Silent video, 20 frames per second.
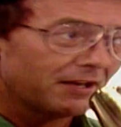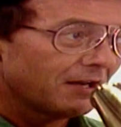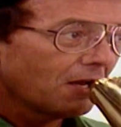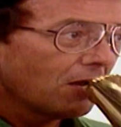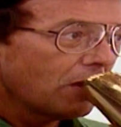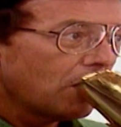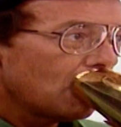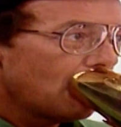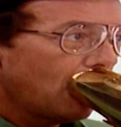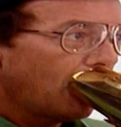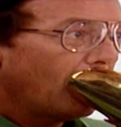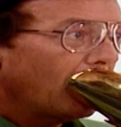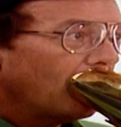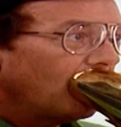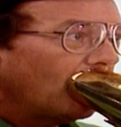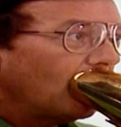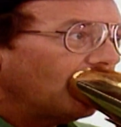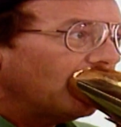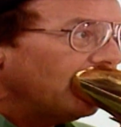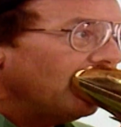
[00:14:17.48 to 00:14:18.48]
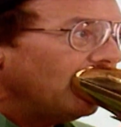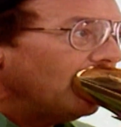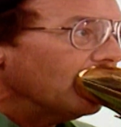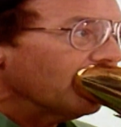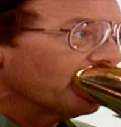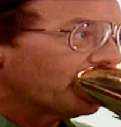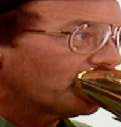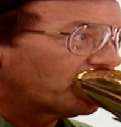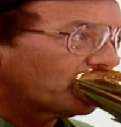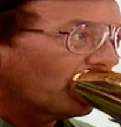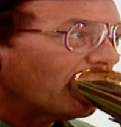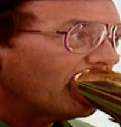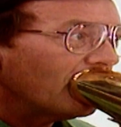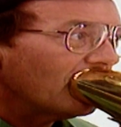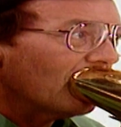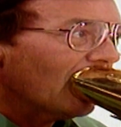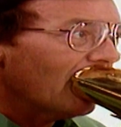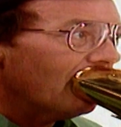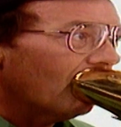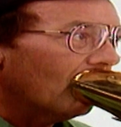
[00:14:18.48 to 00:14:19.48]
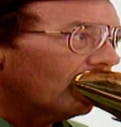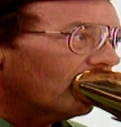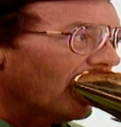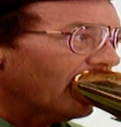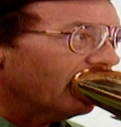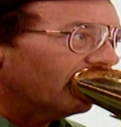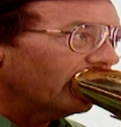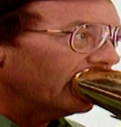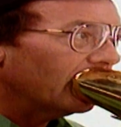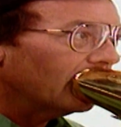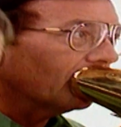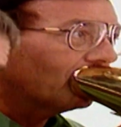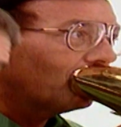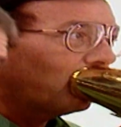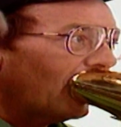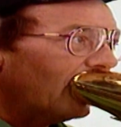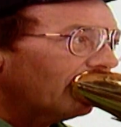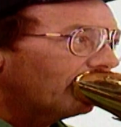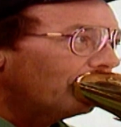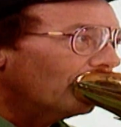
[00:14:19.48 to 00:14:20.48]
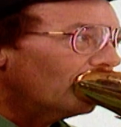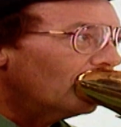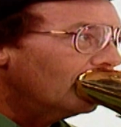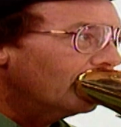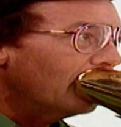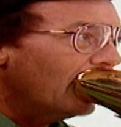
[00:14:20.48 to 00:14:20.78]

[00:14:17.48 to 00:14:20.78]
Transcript: it. Do the announcements. So the train now arriving at platform